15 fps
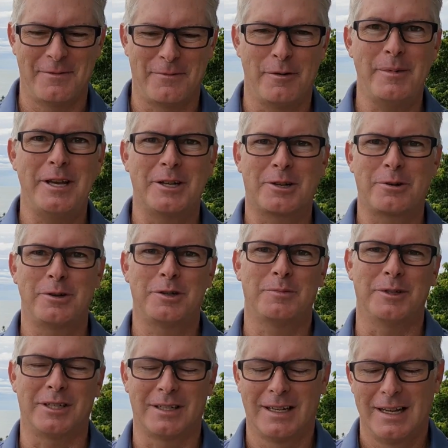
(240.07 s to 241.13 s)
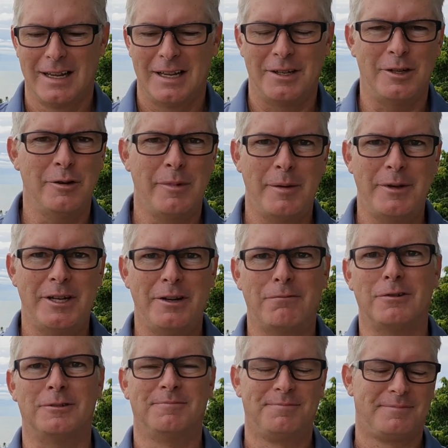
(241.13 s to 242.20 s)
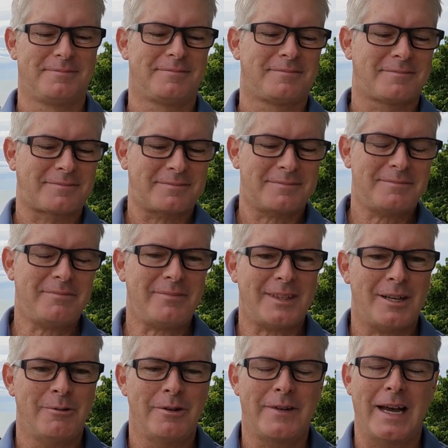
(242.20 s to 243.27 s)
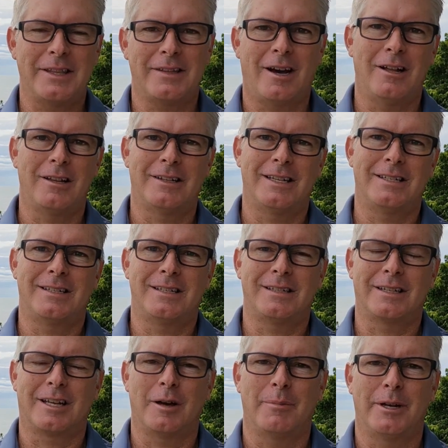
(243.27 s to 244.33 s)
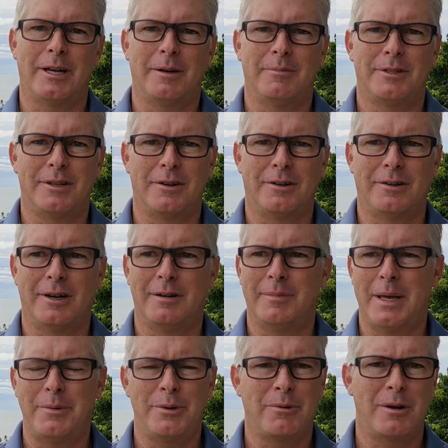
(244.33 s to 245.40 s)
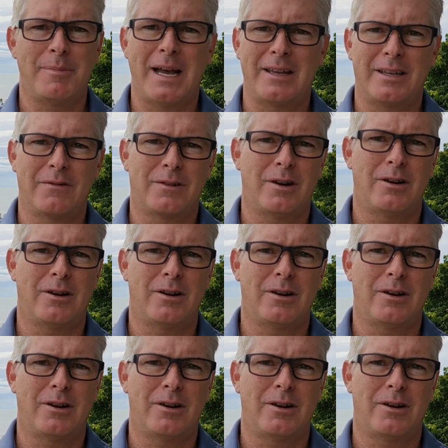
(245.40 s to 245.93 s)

For me, it's Christmas. You may be different. We've got the holiday season coming up, so maybe you want to buy gift